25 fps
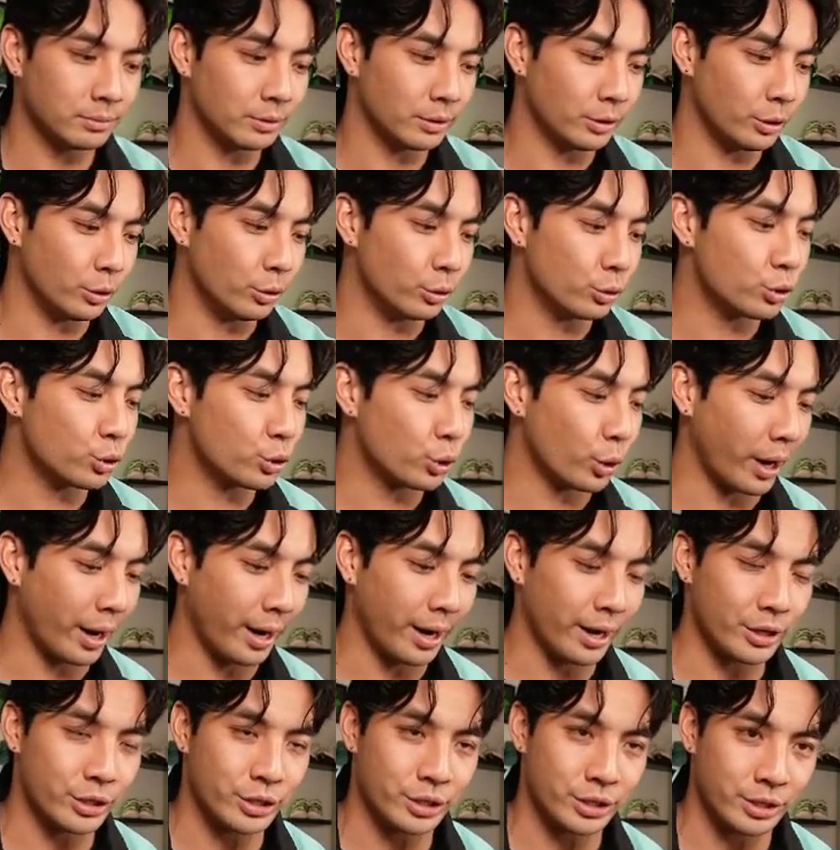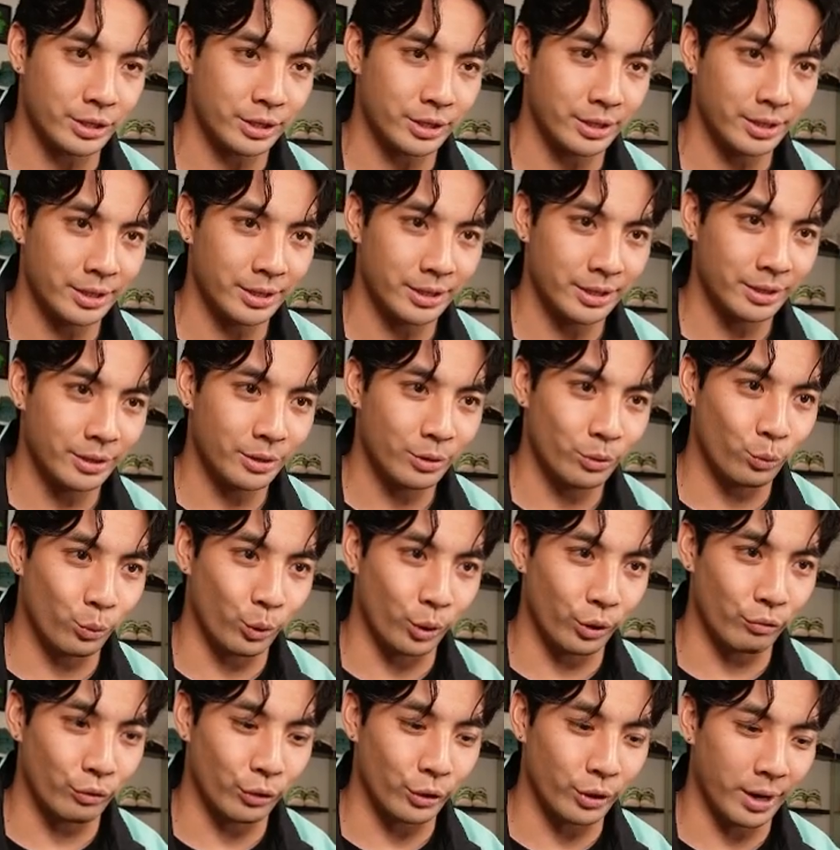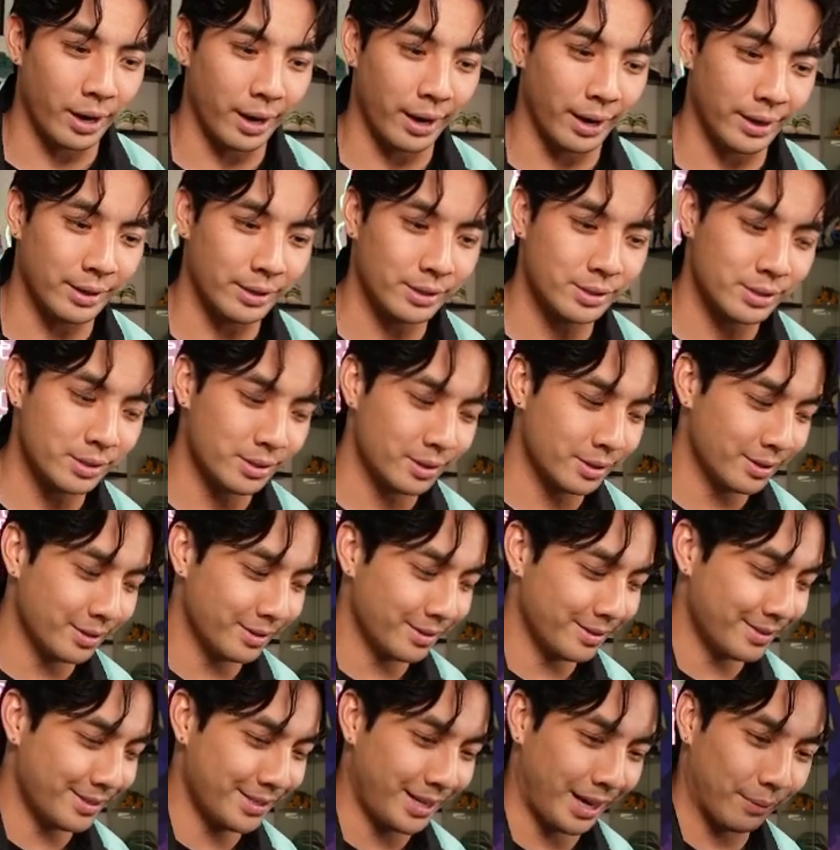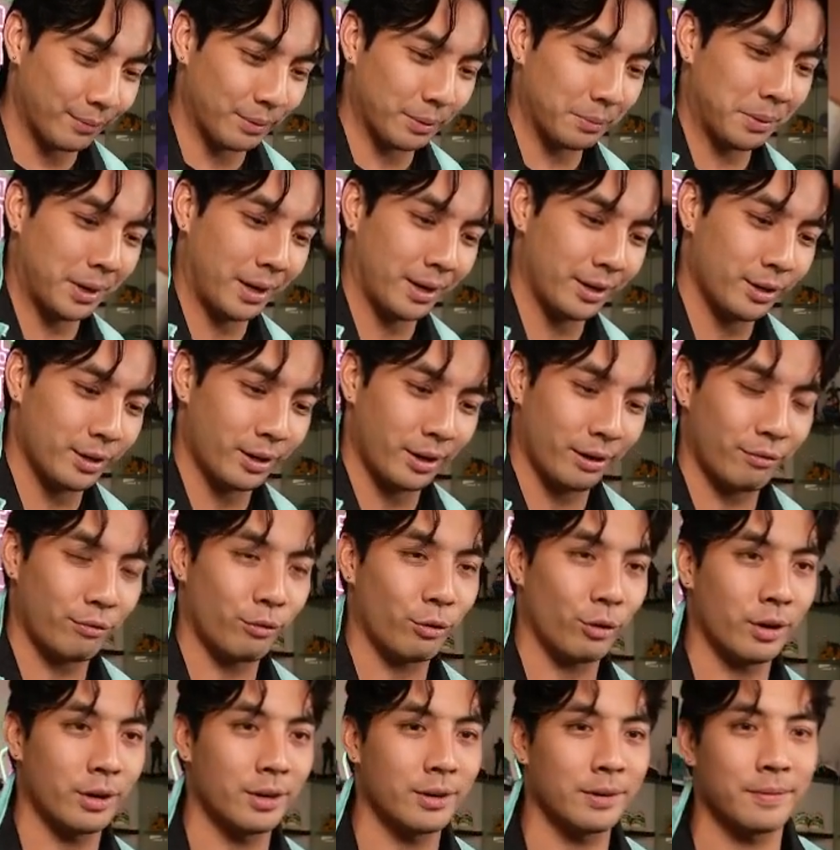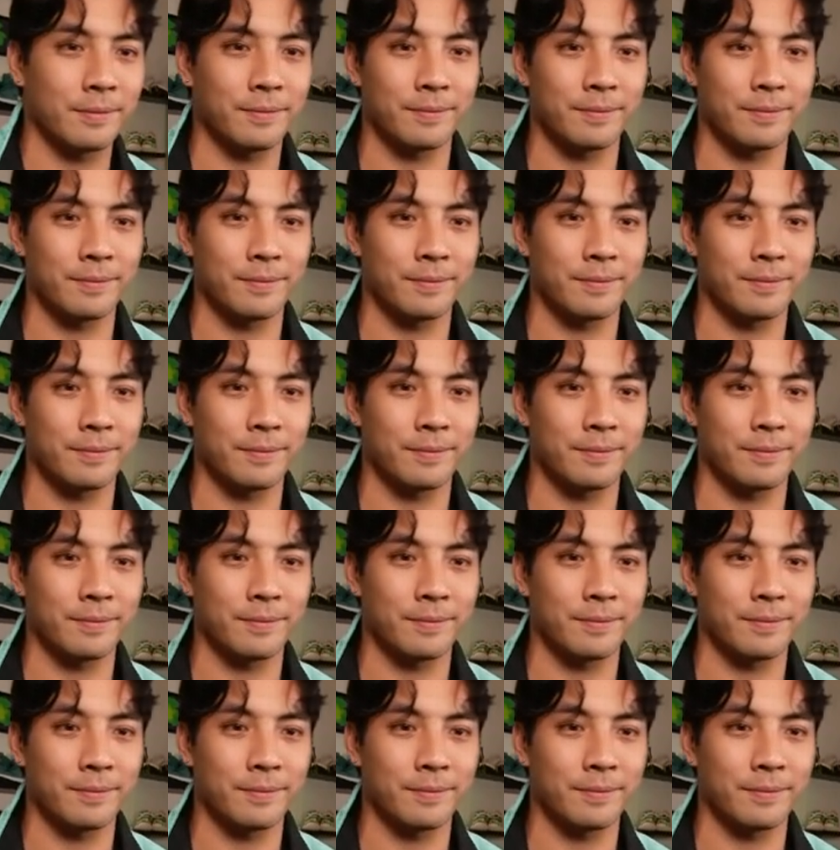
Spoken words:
you trash one of your guys, tap the mat, you're at 4.